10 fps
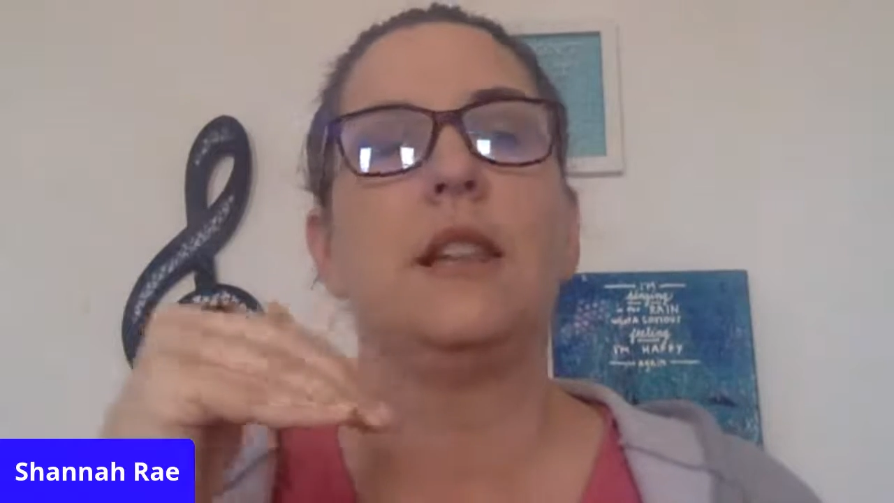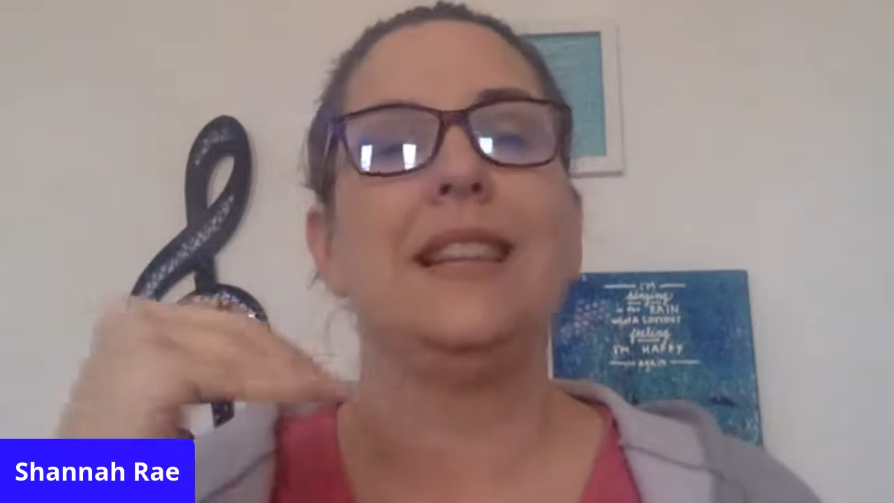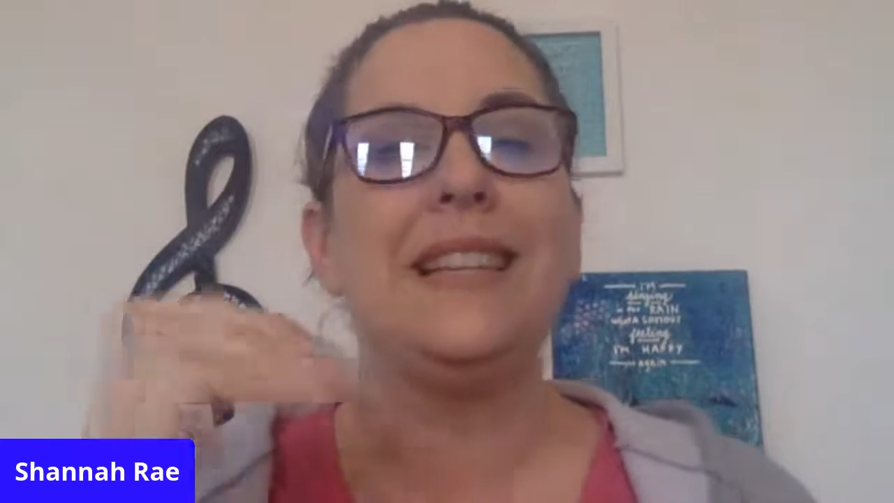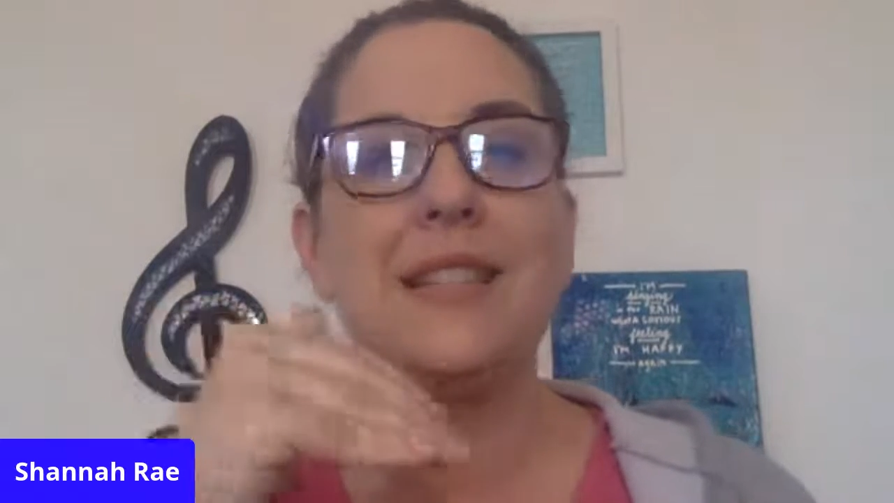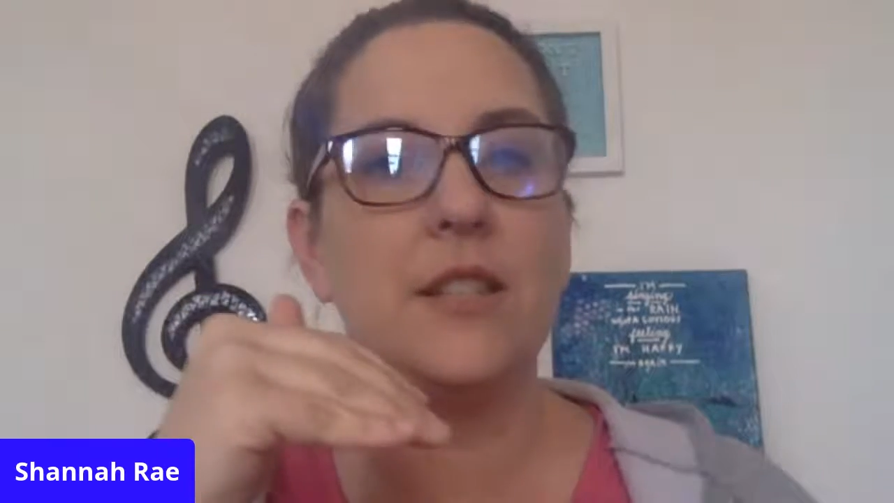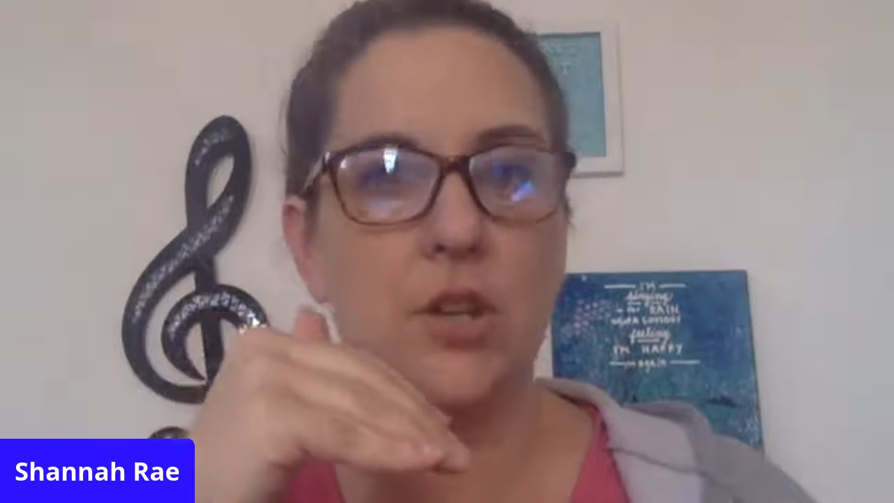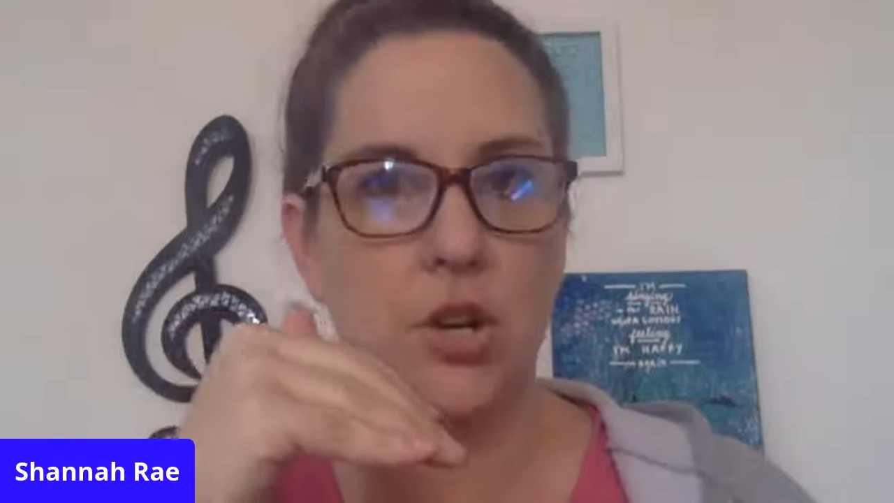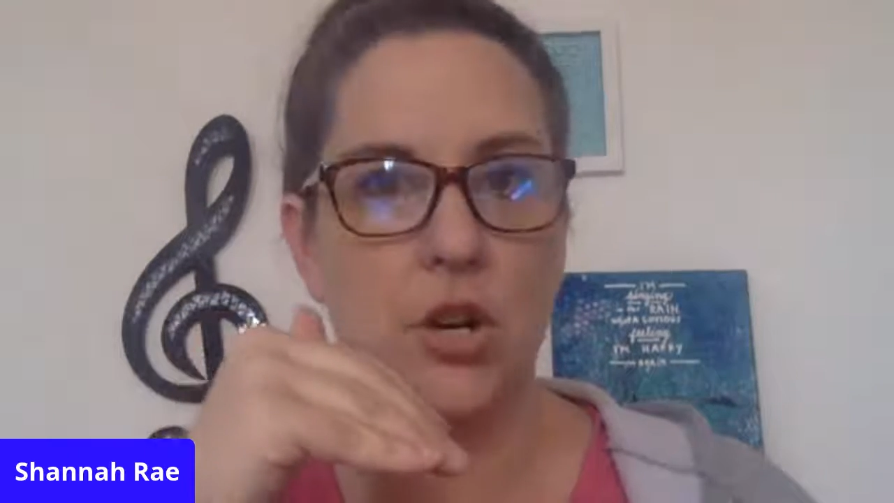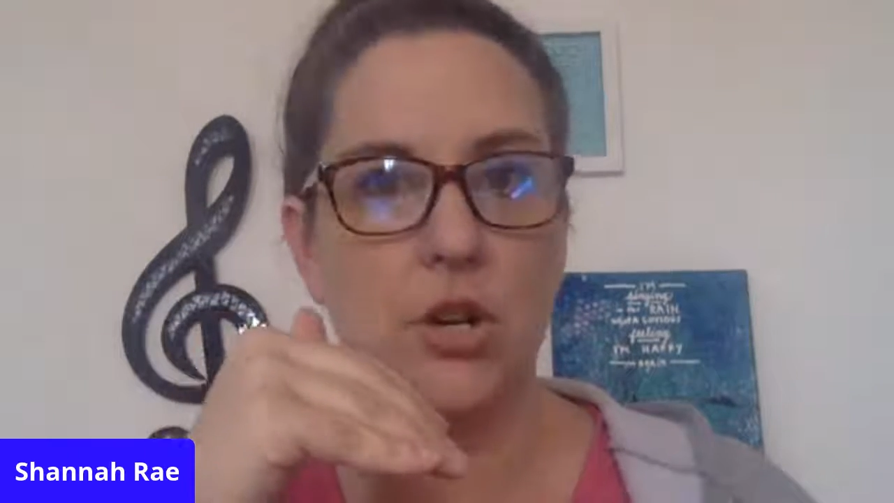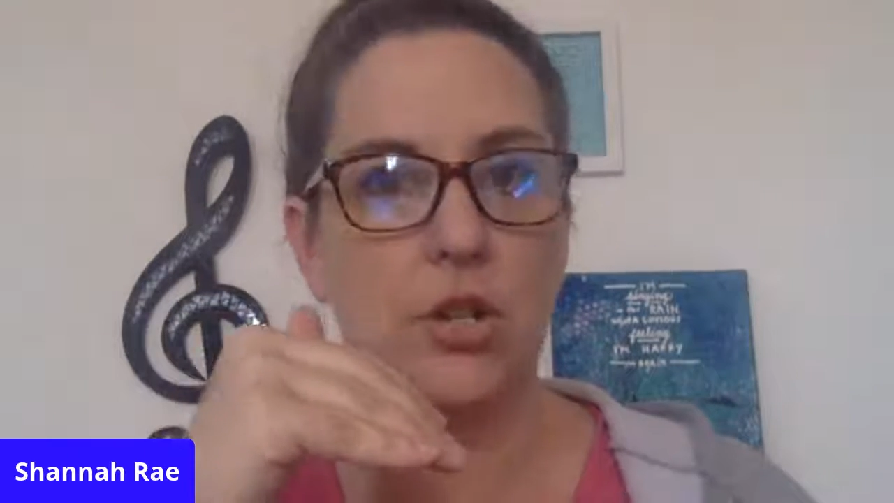
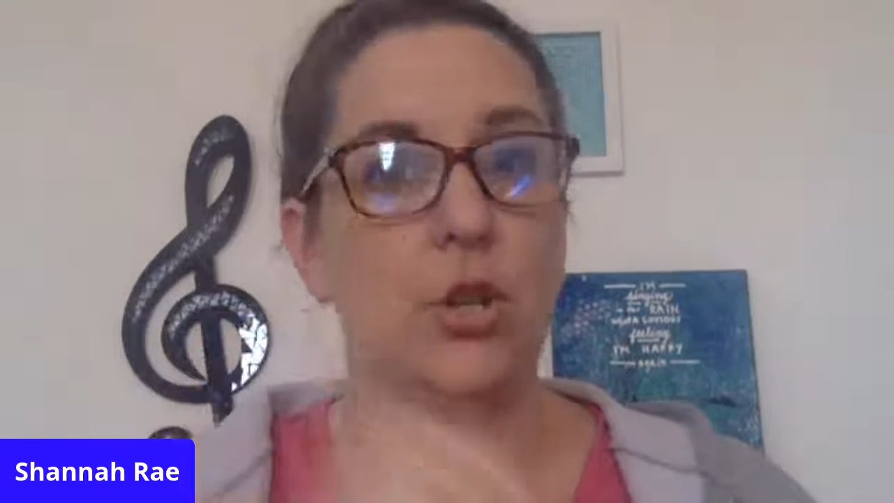listener